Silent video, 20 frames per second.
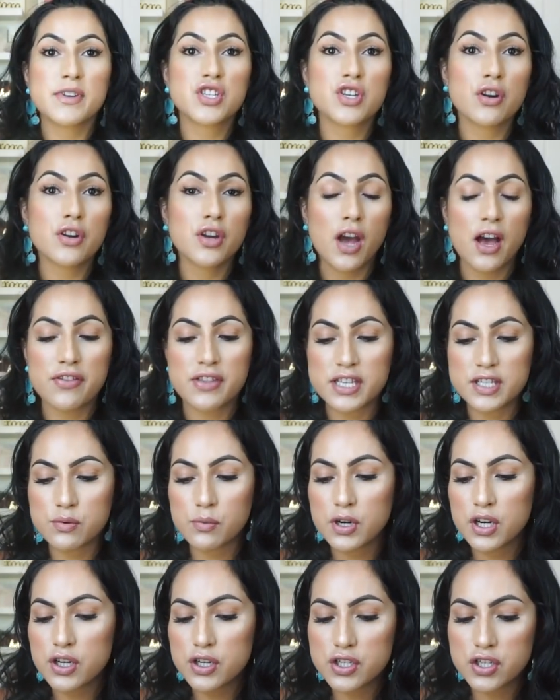me show you how this
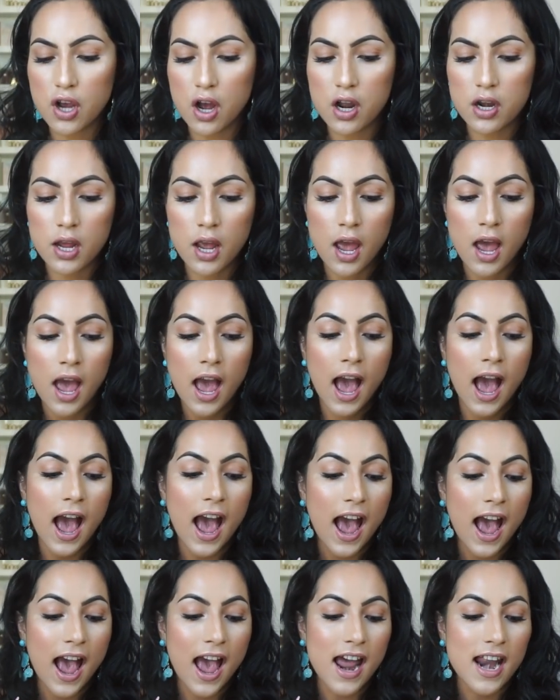one looks on.
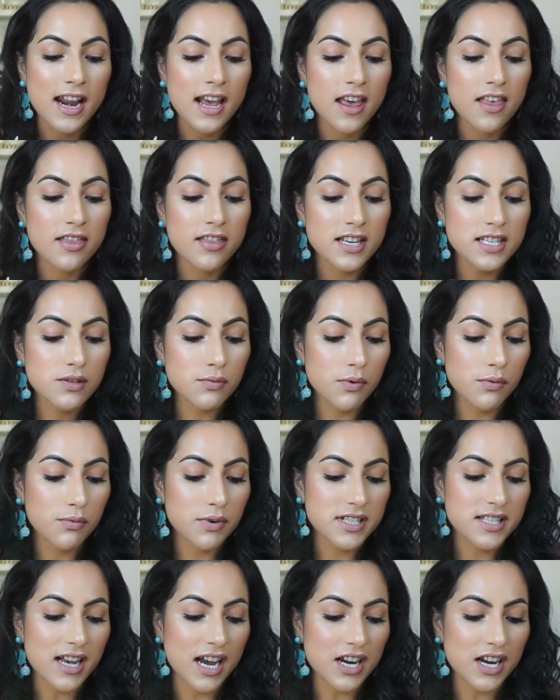And this one was